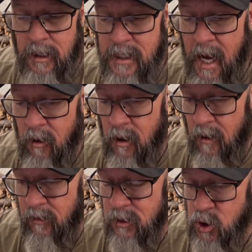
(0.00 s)
down
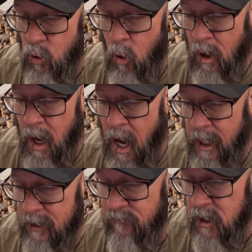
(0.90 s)
on the
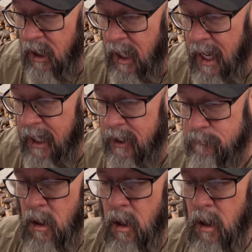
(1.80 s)
shoreline of the lake.